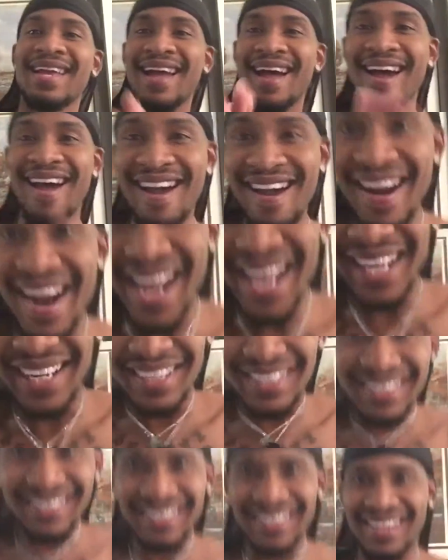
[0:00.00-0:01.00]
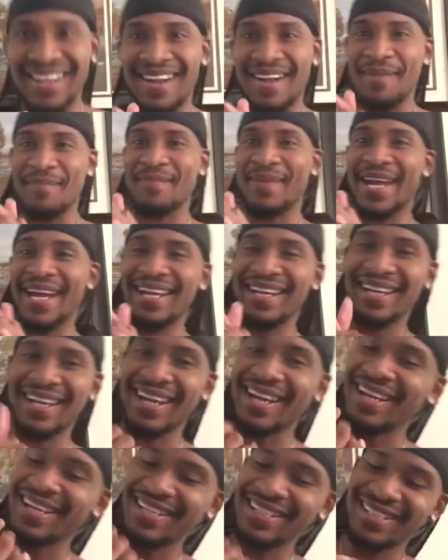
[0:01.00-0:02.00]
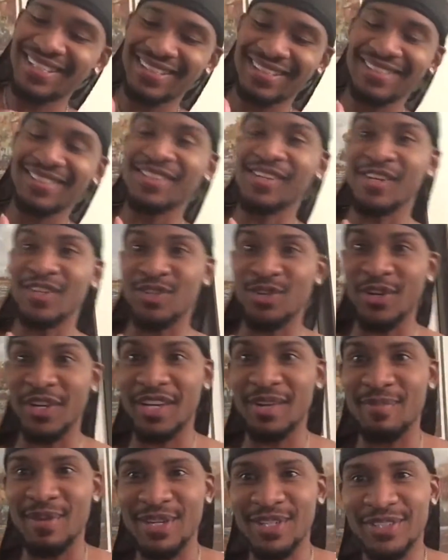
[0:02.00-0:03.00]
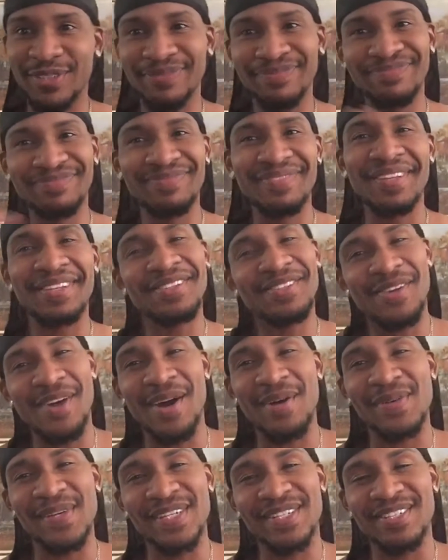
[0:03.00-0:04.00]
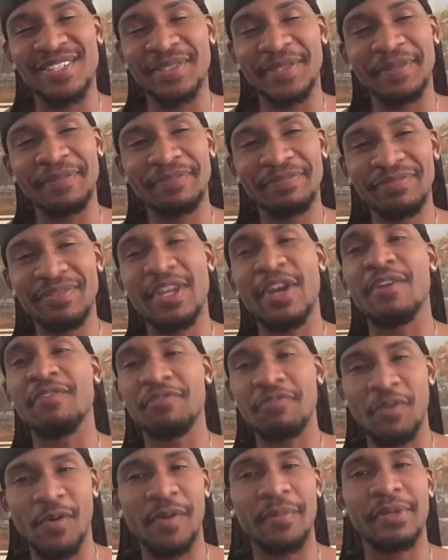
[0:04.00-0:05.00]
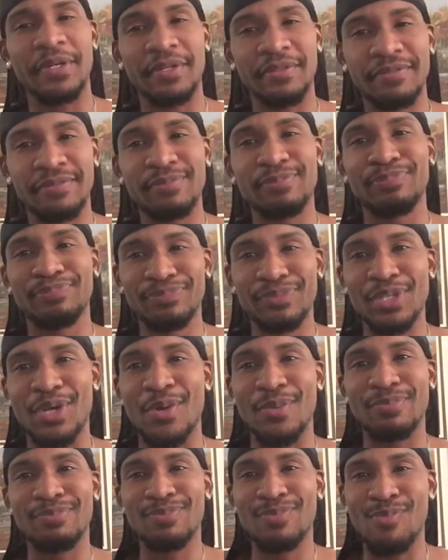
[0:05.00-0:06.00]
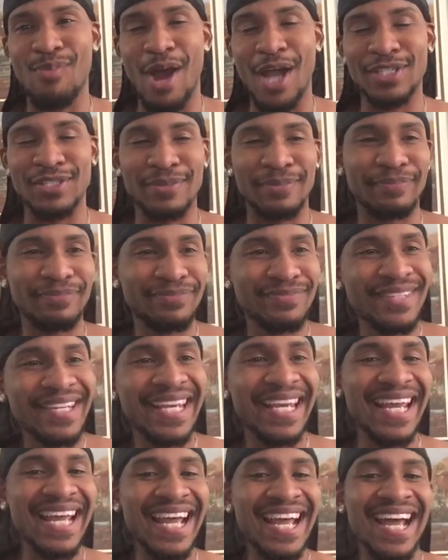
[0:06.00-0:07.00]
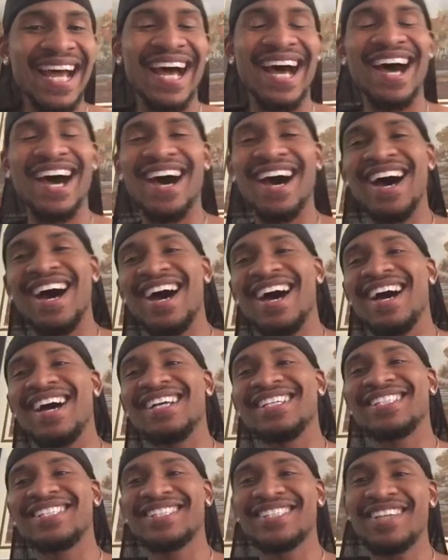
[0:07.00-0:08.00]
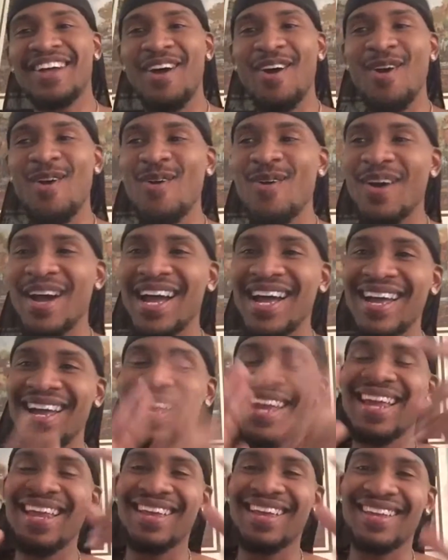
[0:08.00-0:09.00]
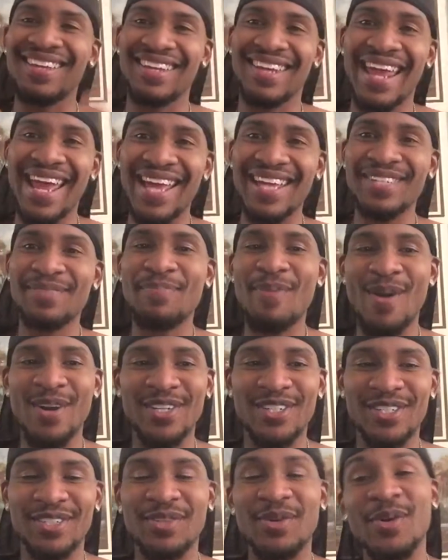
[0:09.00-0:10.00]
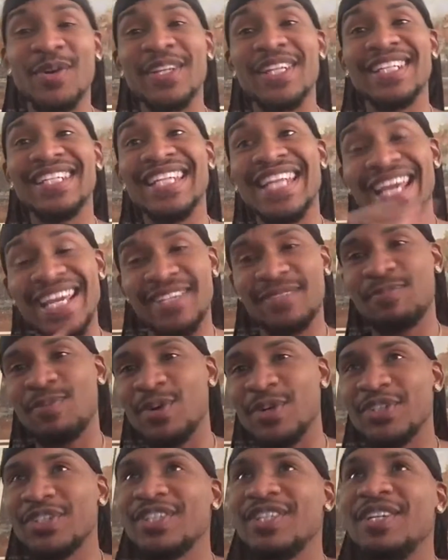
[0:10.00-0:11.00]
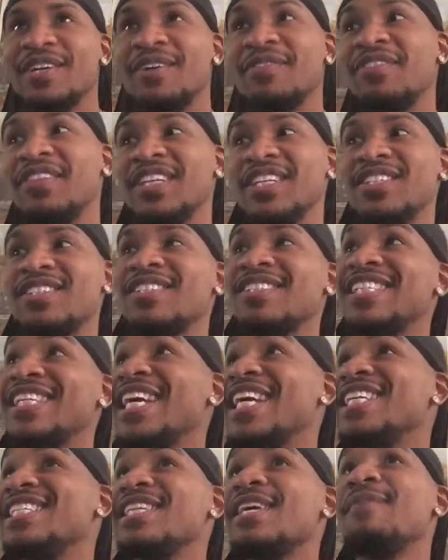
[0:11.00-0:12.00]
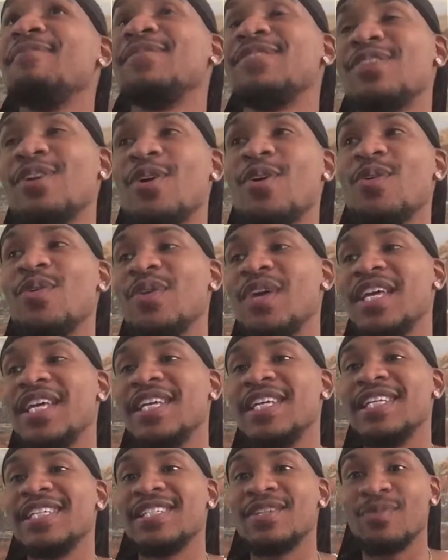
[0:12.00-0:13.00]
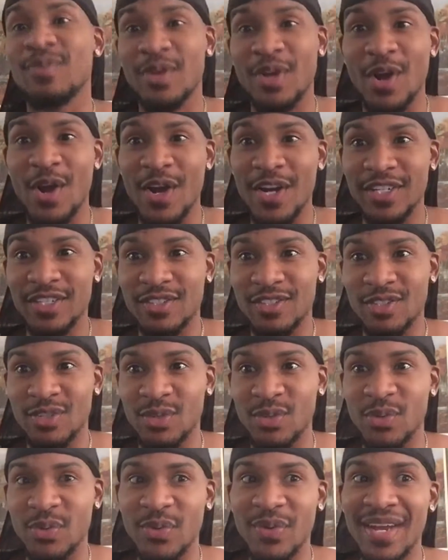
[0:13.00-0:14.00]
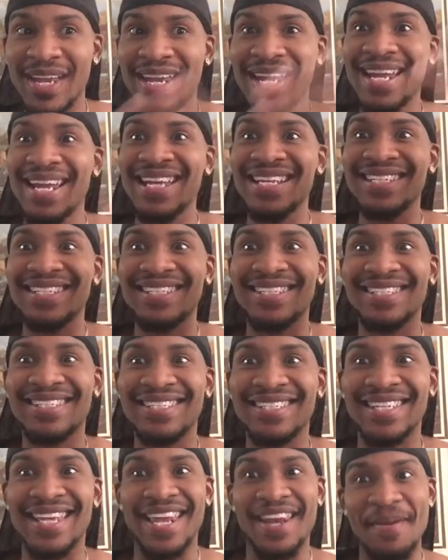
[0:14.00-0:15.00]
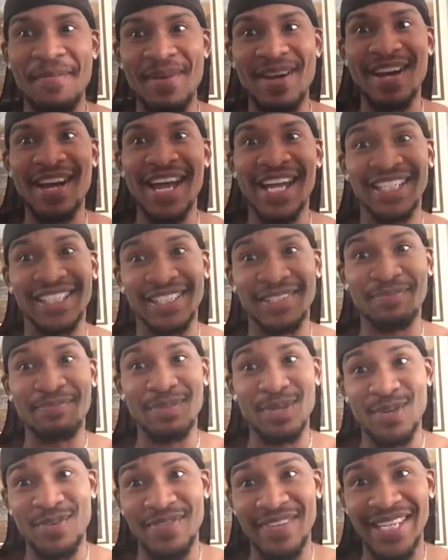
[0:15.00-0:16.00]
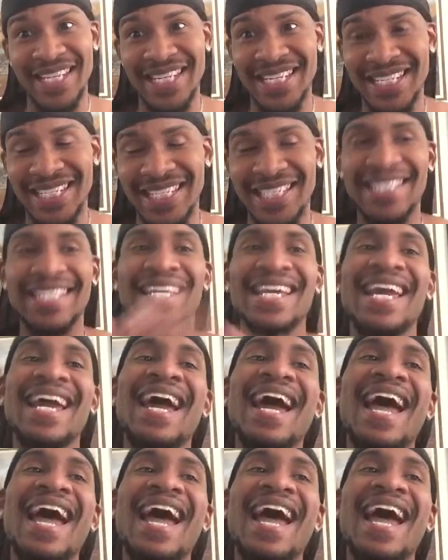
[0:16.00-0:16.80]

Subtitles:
All right, I'm back, guys. You enjoyed the commercial? You always do. They're informative, so watch them. So last portion, or the next portion of this today's episode, is in regards to cinema as in movies.